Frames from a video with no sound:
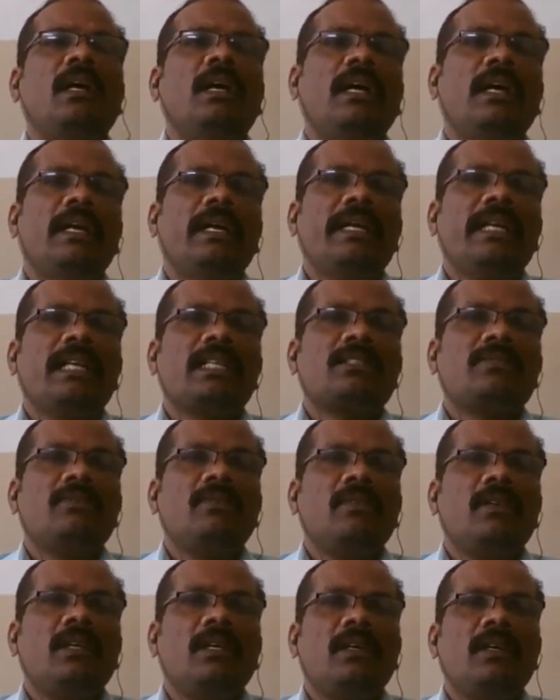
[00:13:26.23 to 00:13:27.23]
And next
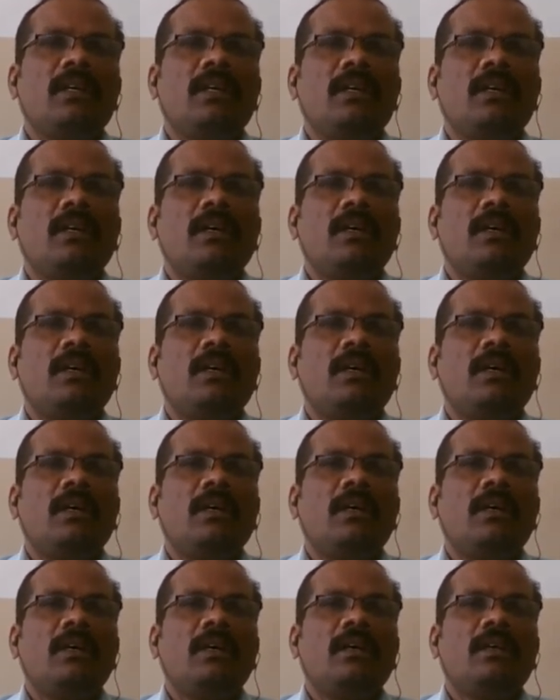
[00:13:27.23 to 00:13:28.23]
we
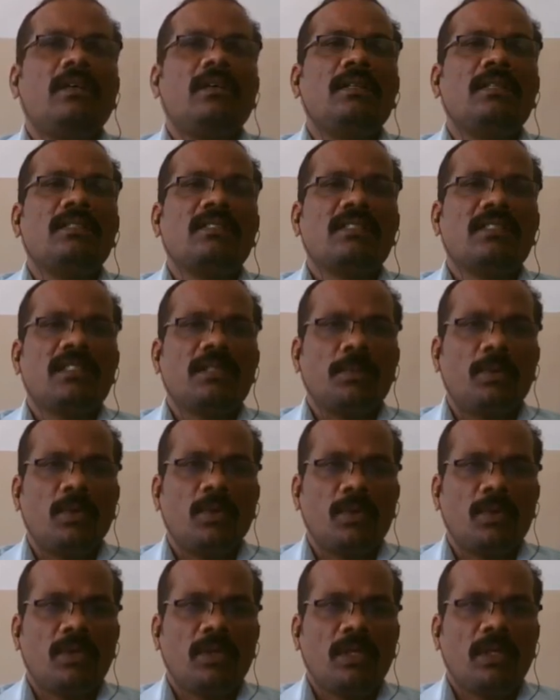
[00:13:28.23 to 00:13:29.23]
will discuss
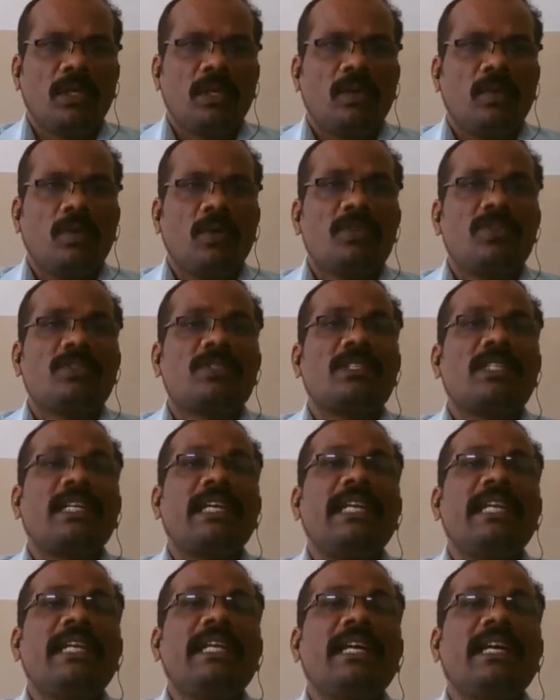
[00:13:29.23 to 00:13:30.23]
about what is
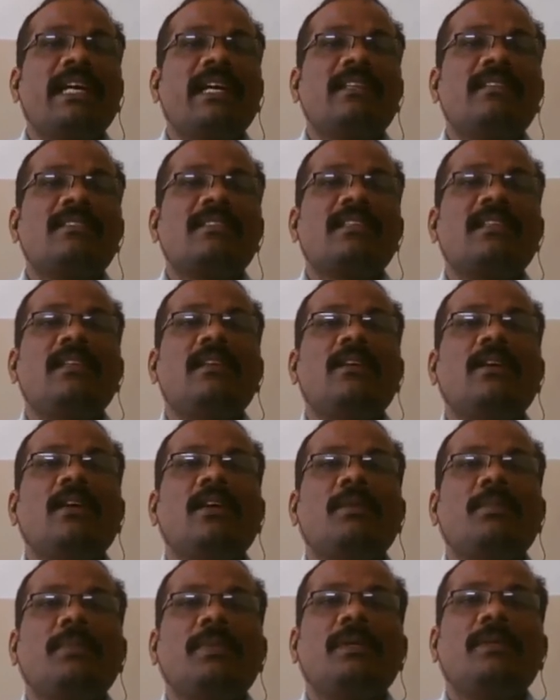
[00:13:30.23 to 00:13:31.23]
training and skill
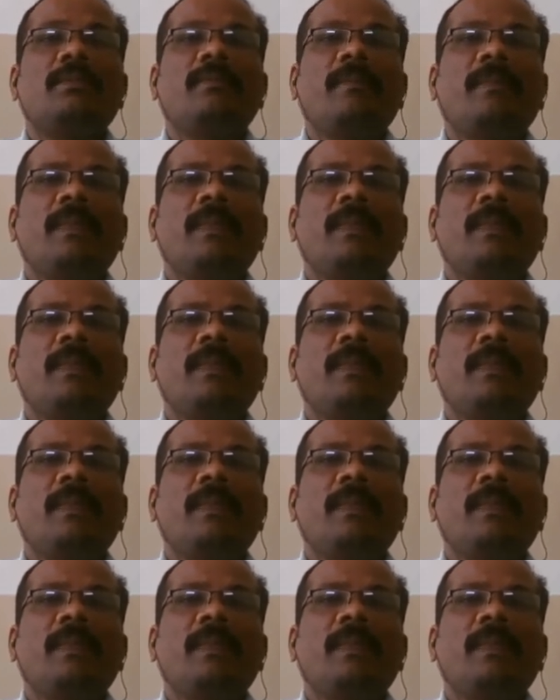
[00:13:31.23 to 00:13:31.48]
development.